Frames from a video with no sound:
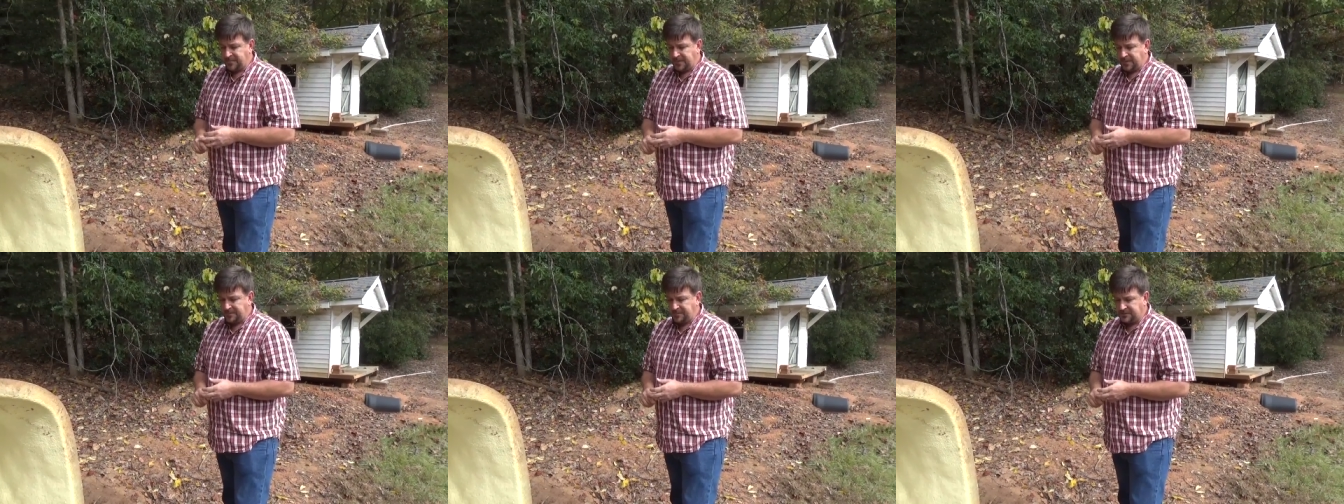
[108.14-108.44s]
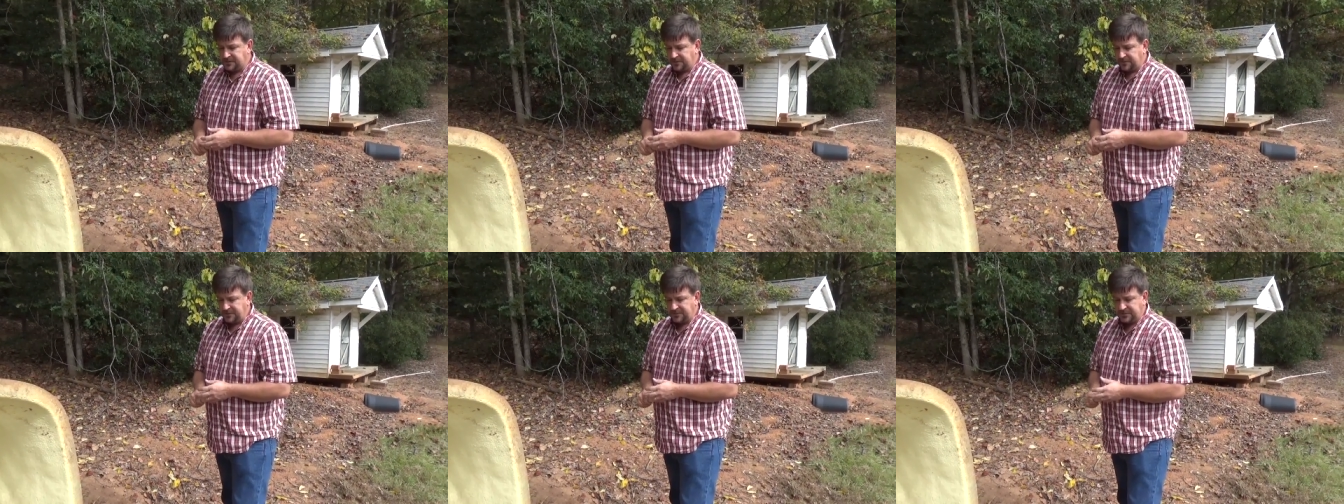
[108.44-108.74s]
And
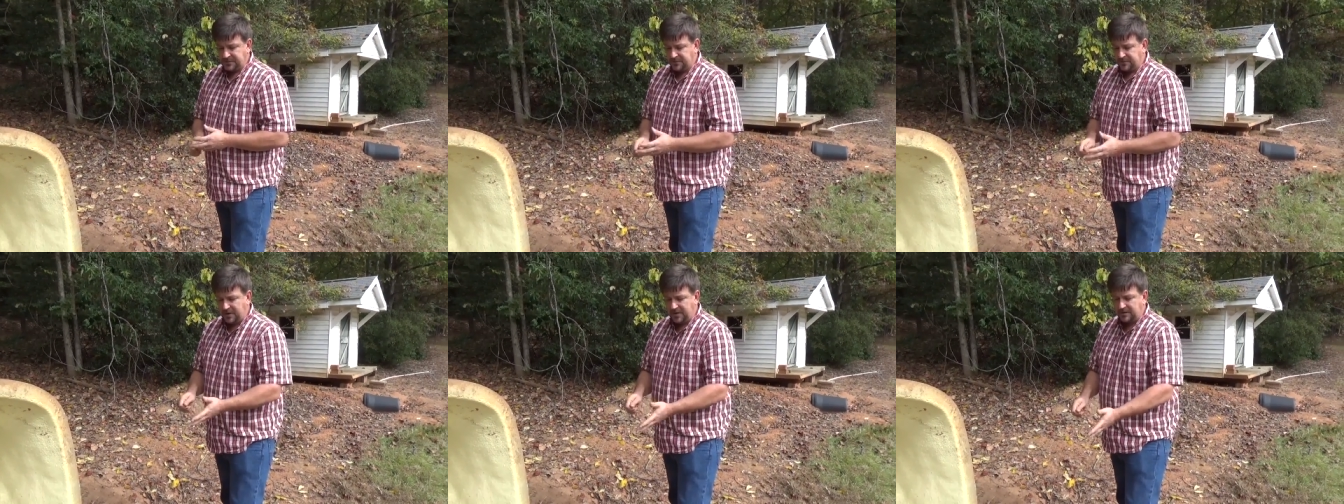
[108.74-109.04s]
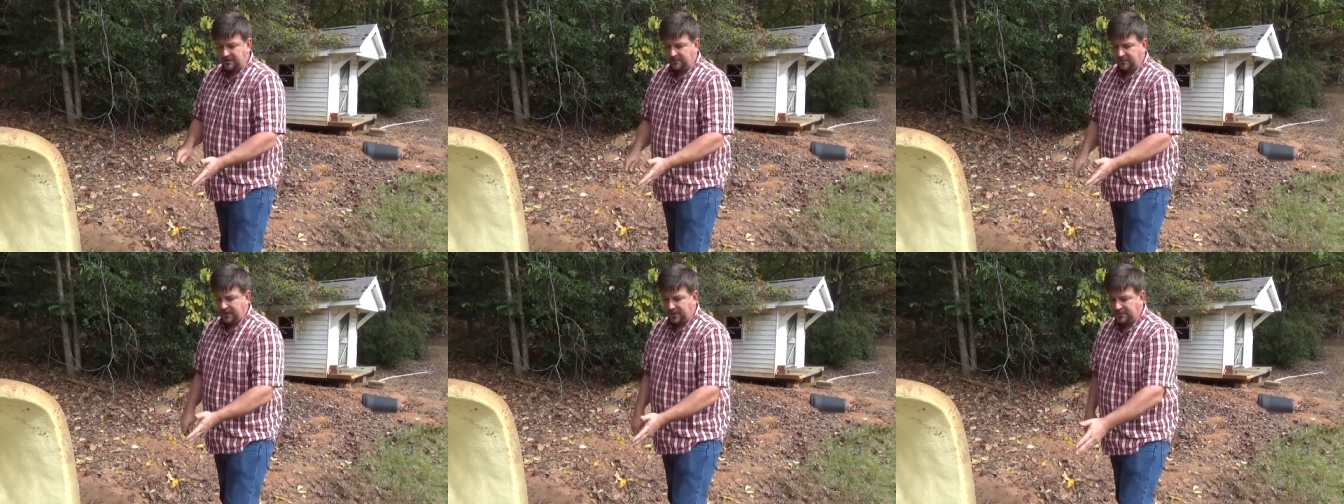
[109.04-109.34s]
so there's a
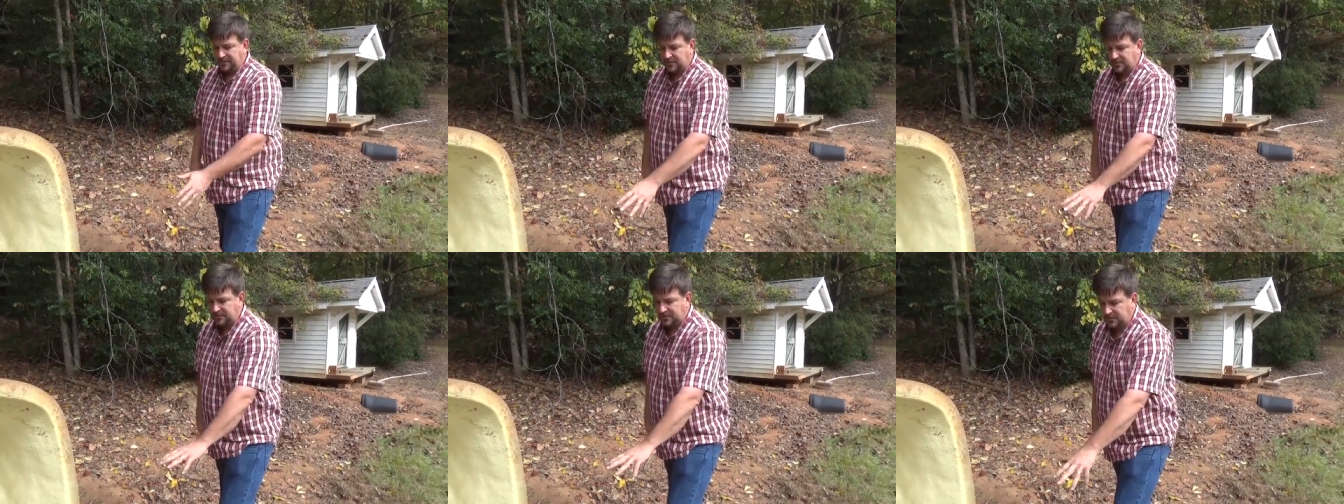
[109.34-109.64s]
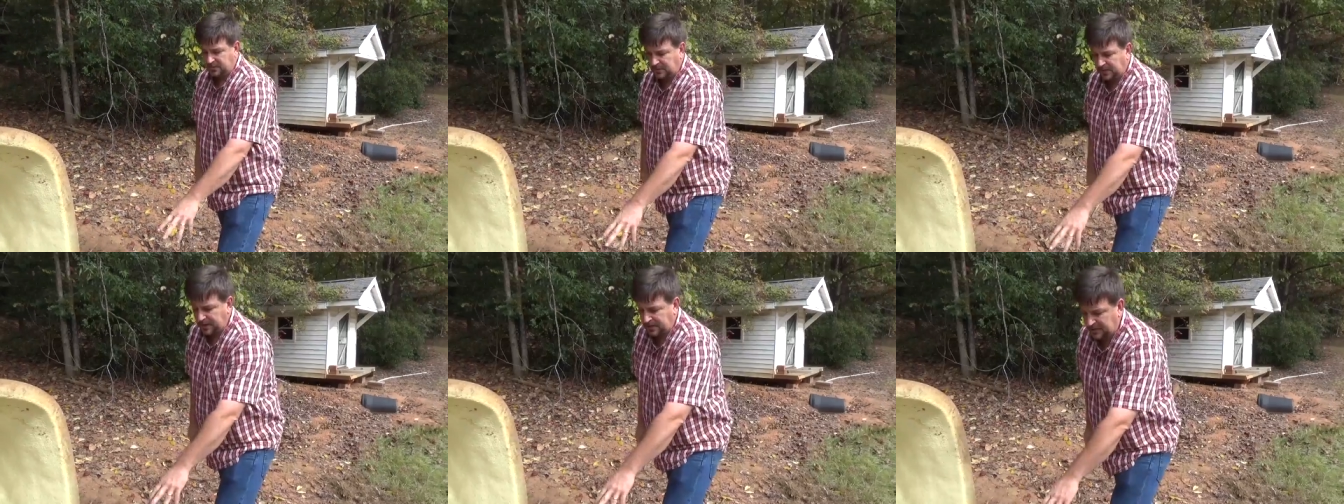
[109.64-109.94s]
great device. And there's
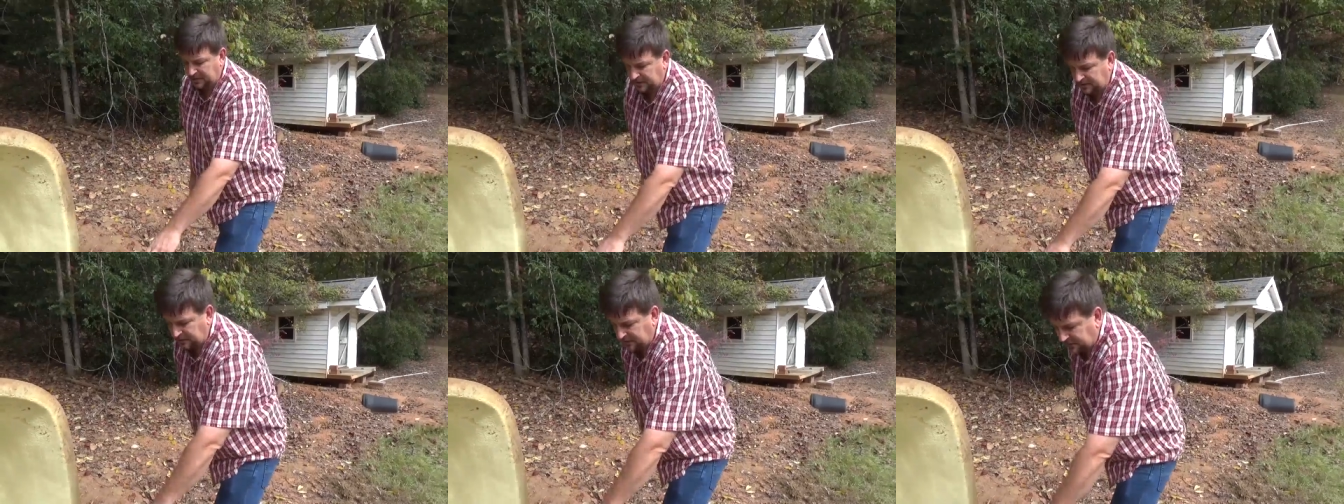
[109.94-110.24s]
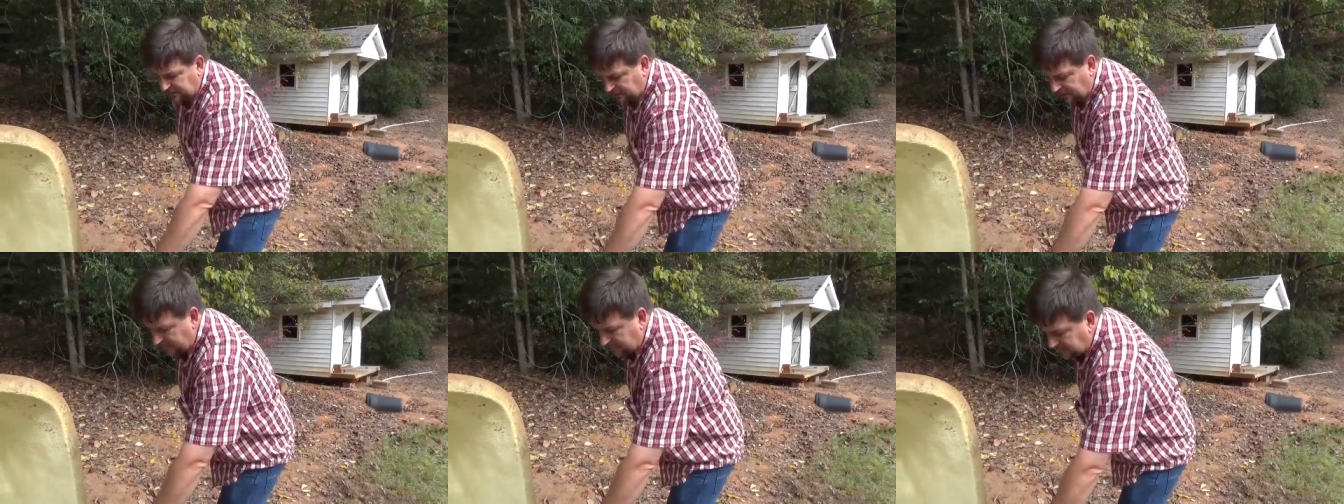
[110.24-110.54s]
a link in the
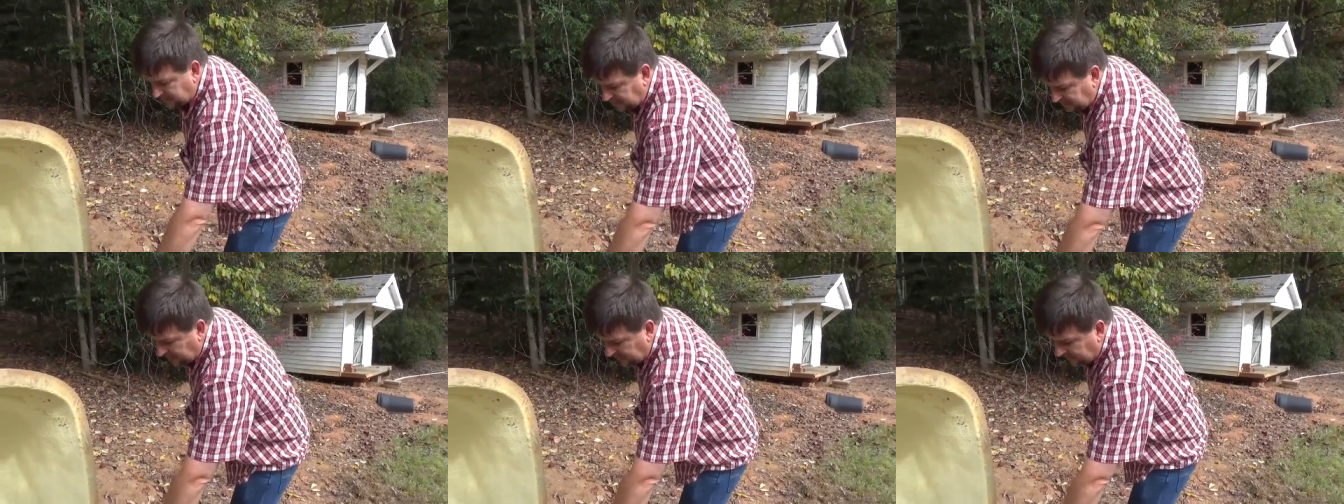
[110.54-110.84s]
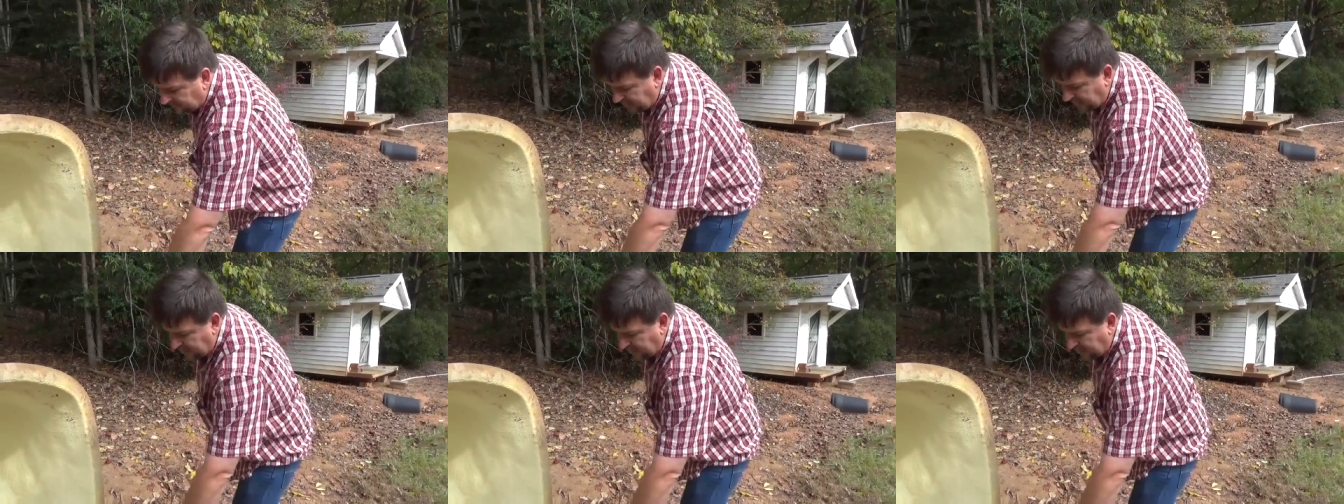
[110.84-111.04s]
description of